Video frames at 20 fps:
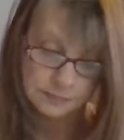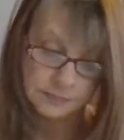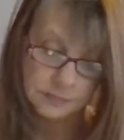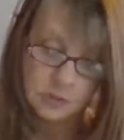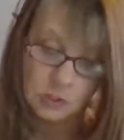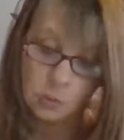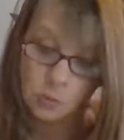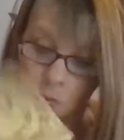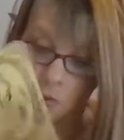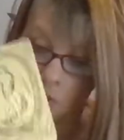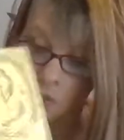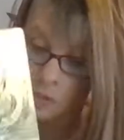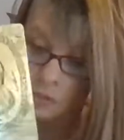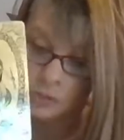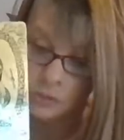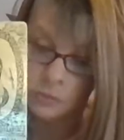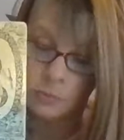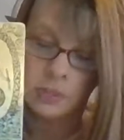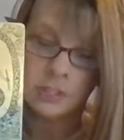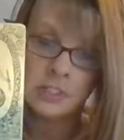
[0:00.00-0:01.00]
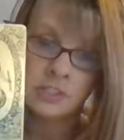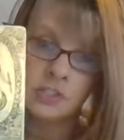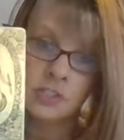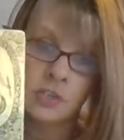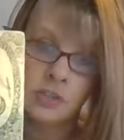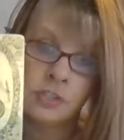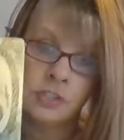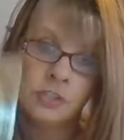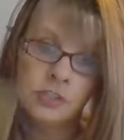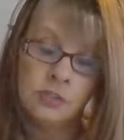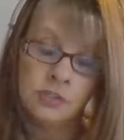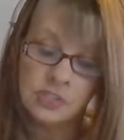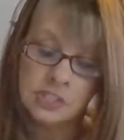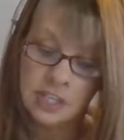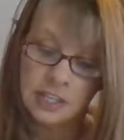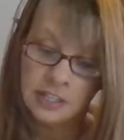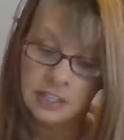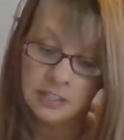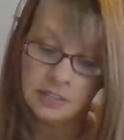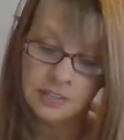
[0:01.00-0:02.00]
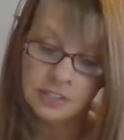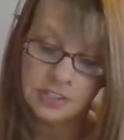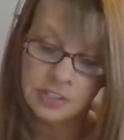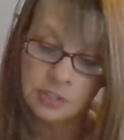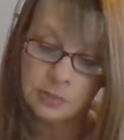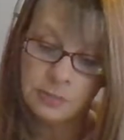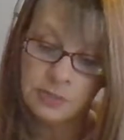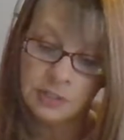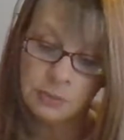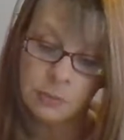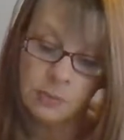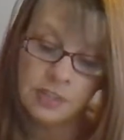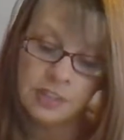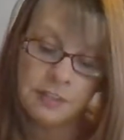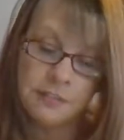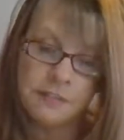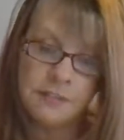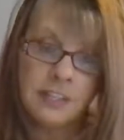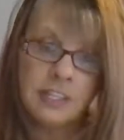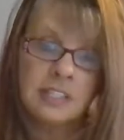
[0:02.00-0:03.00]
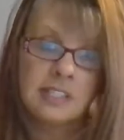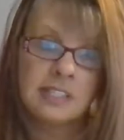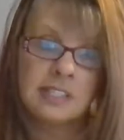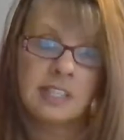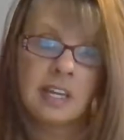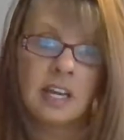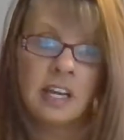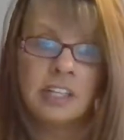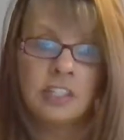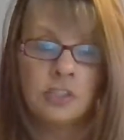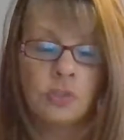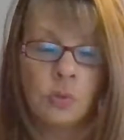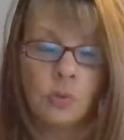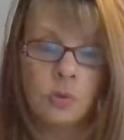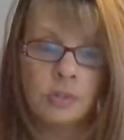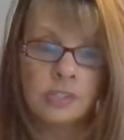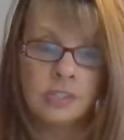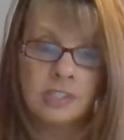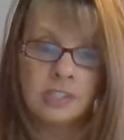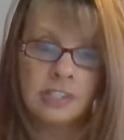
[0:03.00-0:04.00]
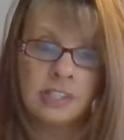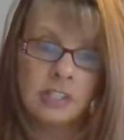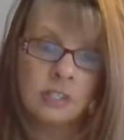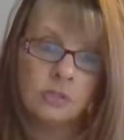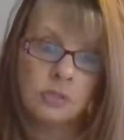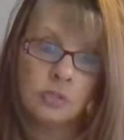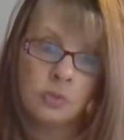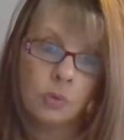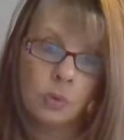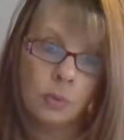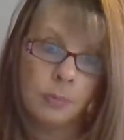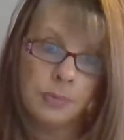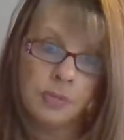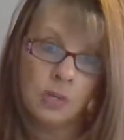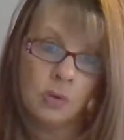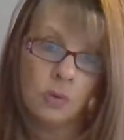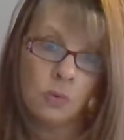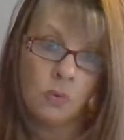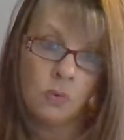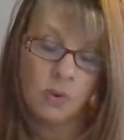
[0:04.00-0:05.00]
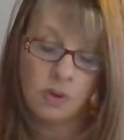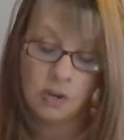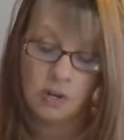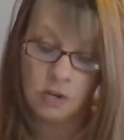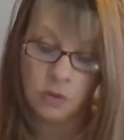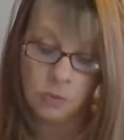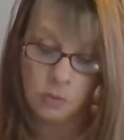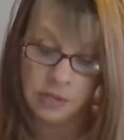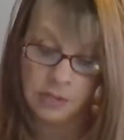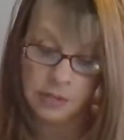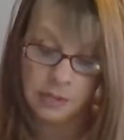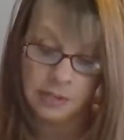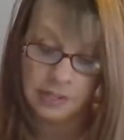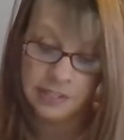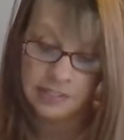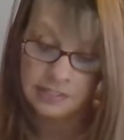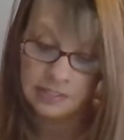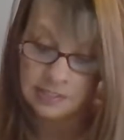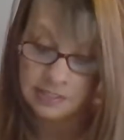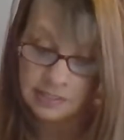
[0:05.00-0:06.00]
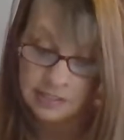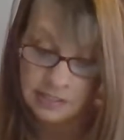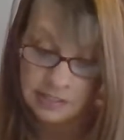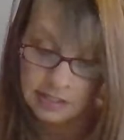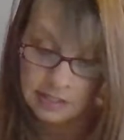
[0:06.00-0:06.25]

The World, you want to start a new cycle. This could be with a fixed sign, Taurus, Leo, Scorpio, or Aquarius.